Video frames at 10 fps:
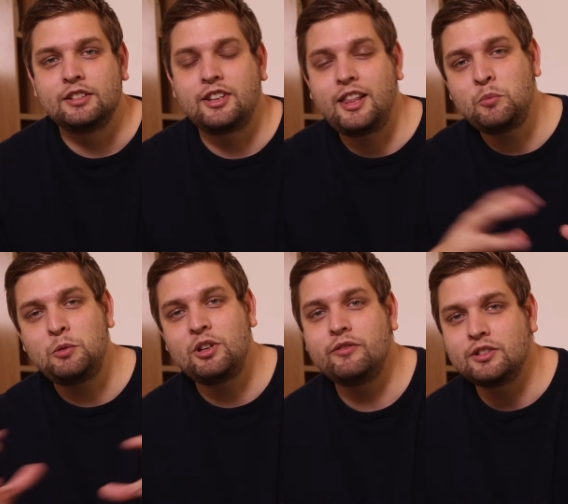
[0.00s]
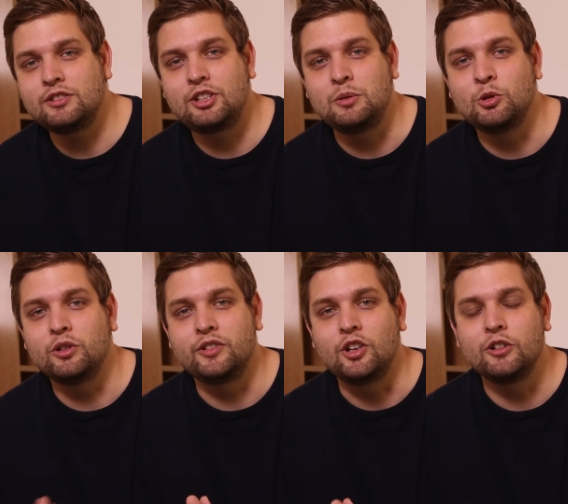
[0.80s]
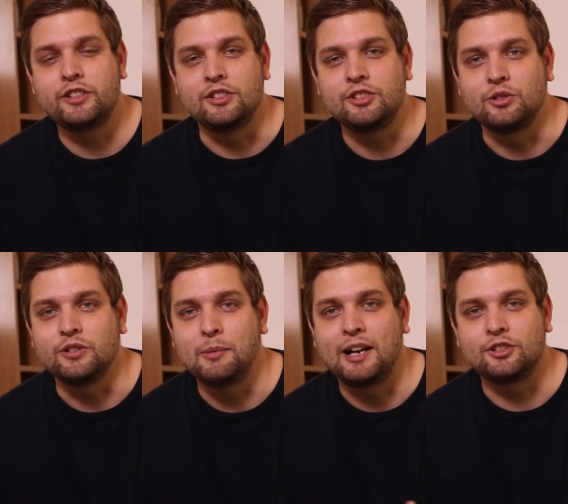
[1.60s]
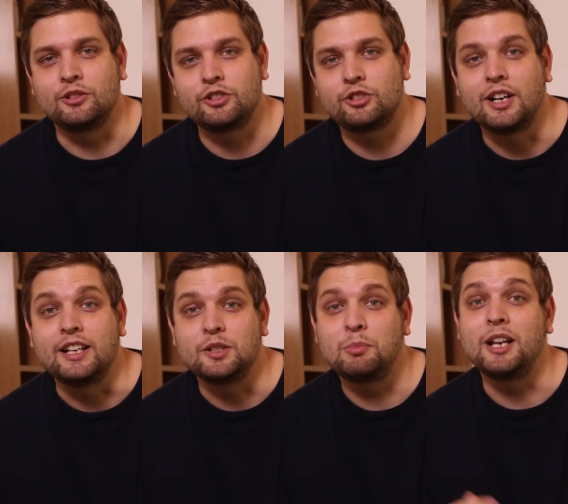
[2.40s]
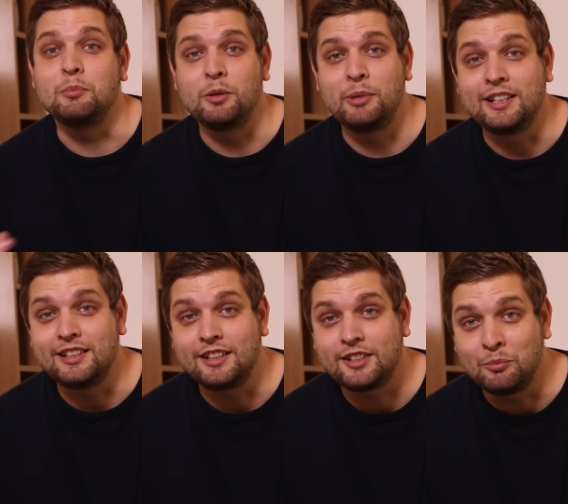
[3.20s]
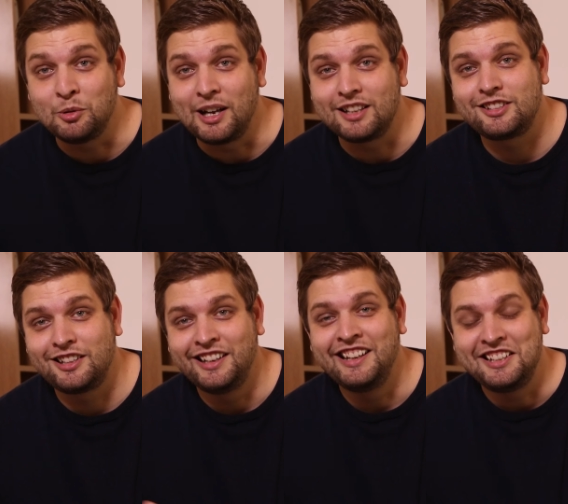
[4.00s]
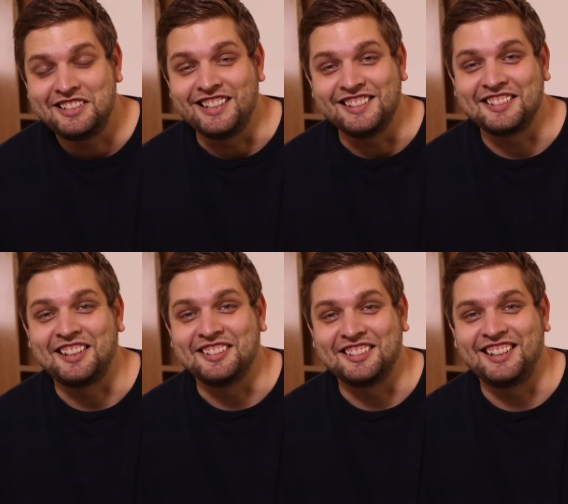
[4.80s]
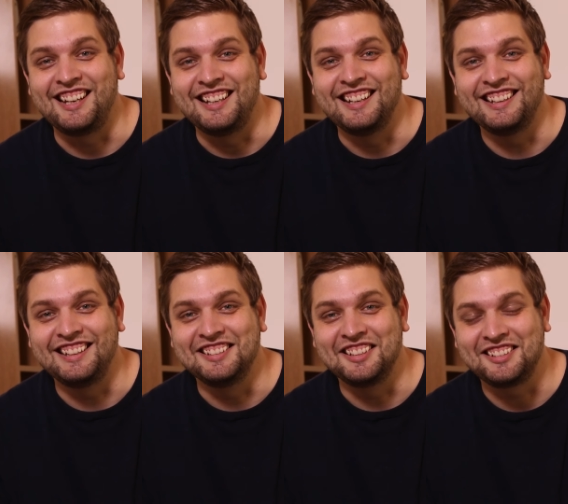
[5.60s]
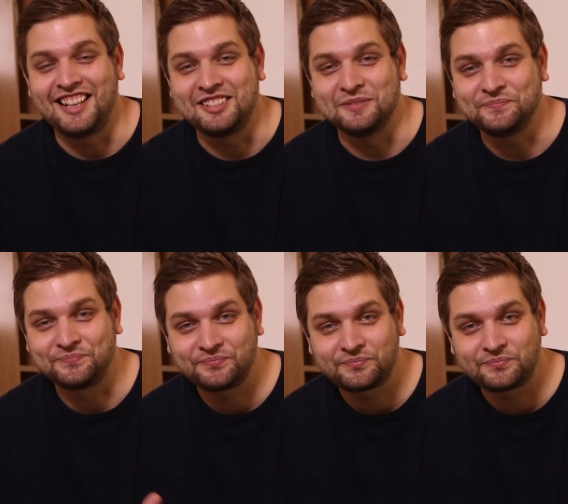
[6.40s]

So then we move on to more of an origin story about Doctor Strange, played by Benedict Cumberbatch. Jeez, that's hard to say in succession.